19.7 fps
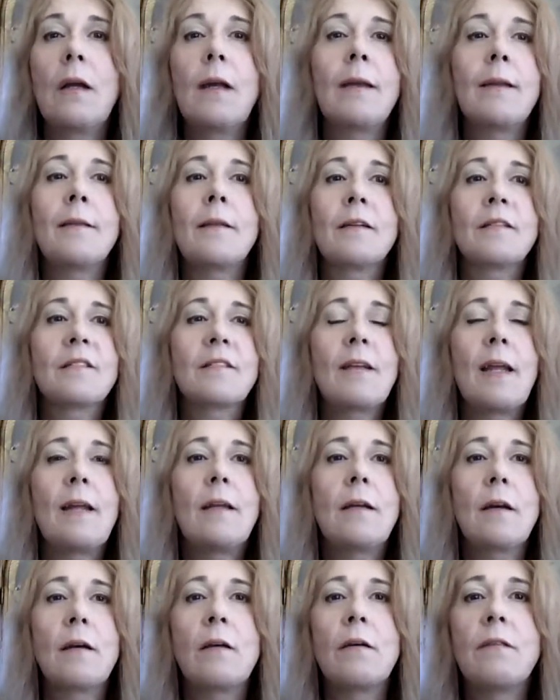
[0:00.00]
In the
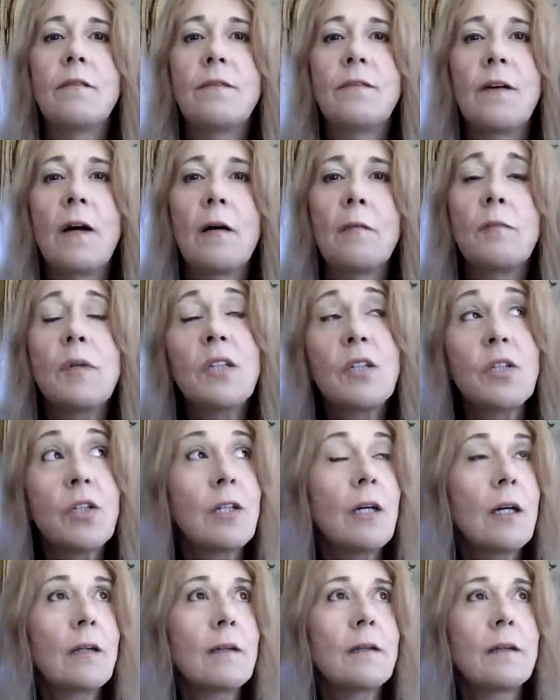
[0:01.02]
state of
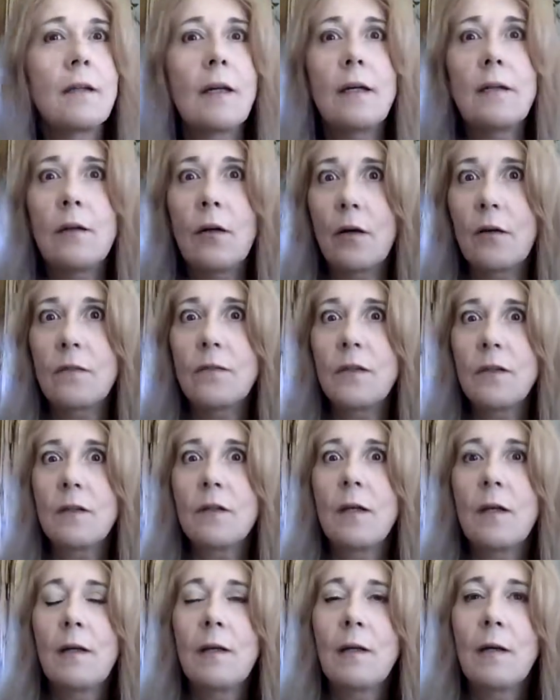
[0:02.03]
Michigan that I know of, and